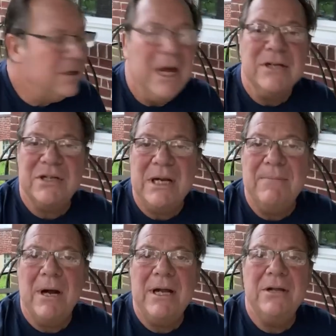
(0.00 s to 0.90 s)
Yes,
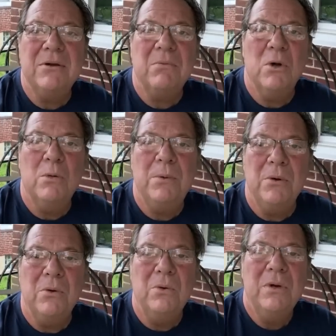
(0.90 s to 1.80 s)
anybody in the room
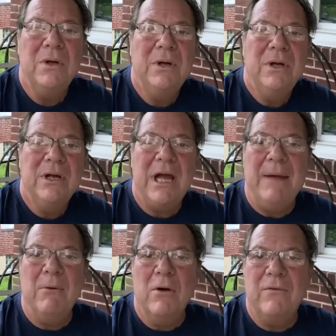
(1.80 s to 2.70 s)
who
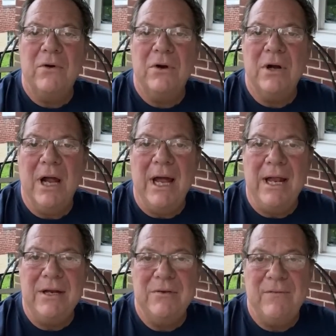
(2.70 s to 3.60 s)
came over
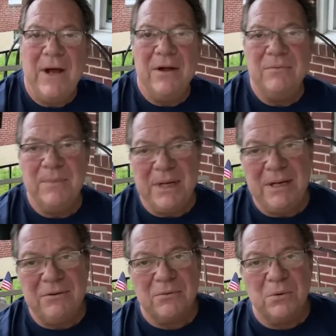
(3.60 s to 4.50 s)
and found
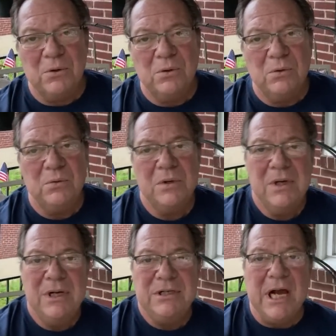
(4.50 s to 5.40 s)
me through
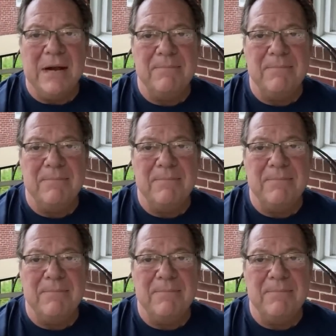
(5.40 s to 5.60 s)
Dan